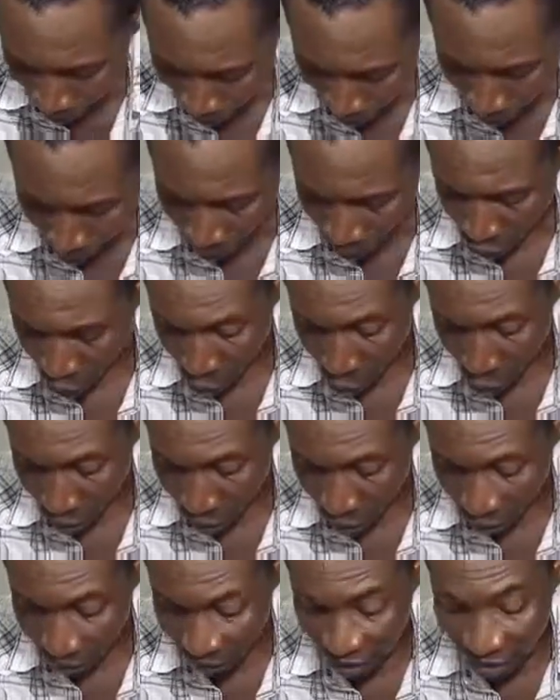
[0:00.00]
So one
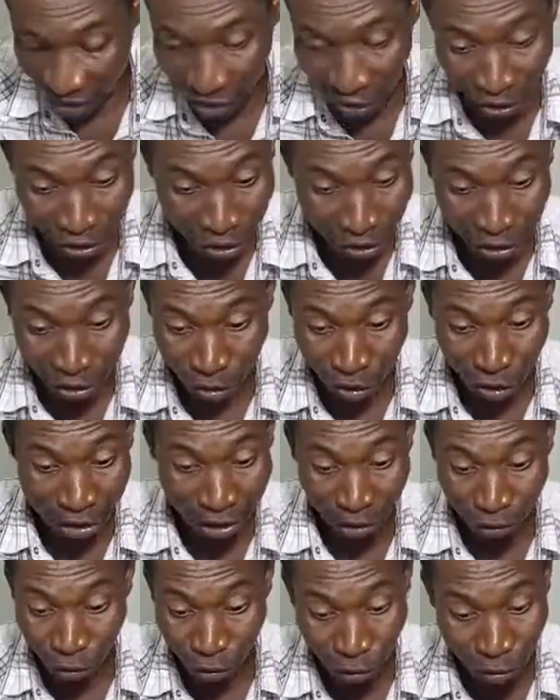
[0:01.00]
of the decisions
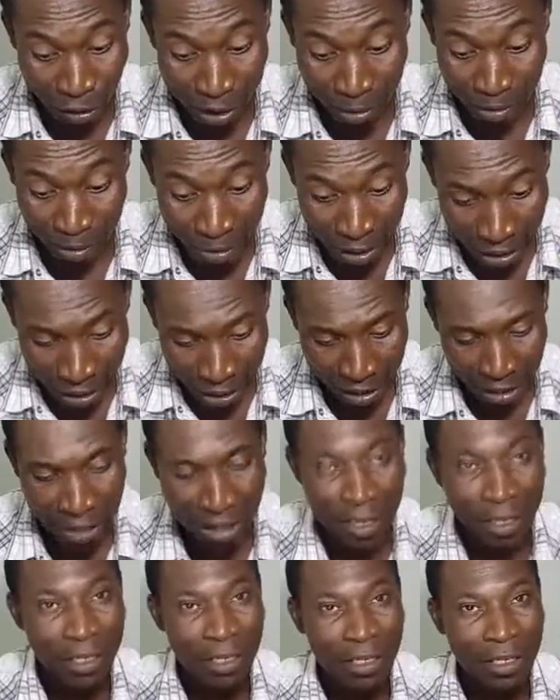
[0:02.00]
that you can make
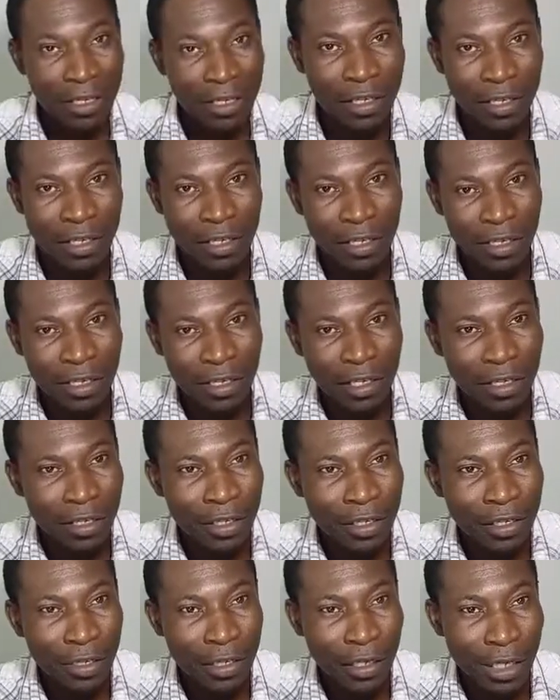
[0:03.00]

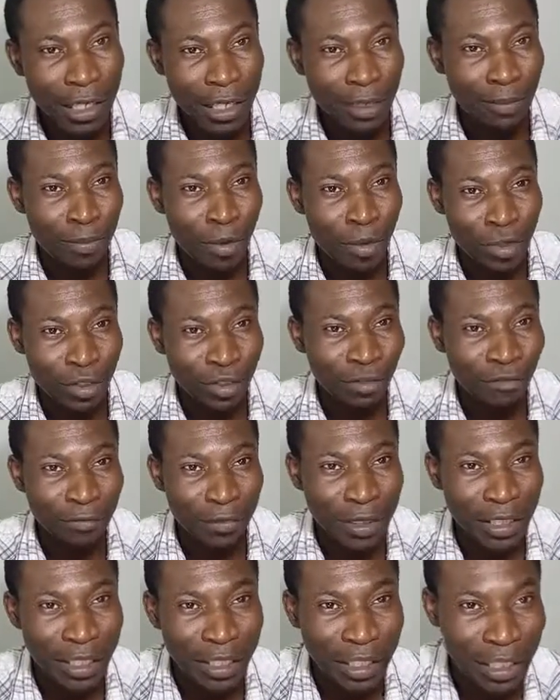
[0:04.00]
at the point of
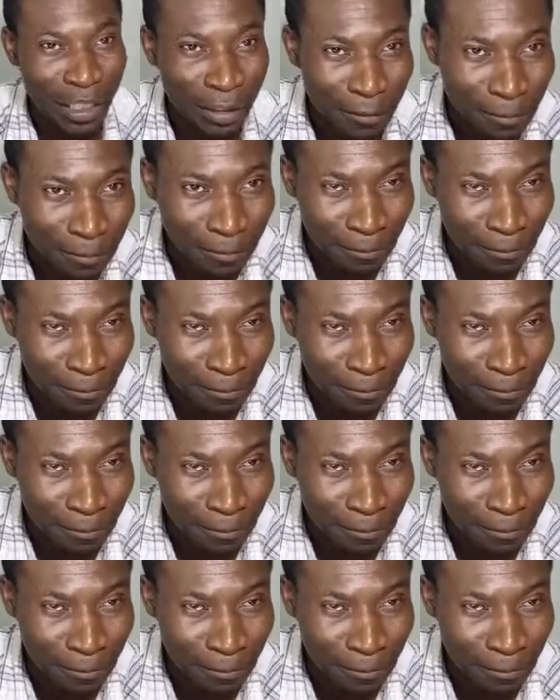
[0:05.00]
beginning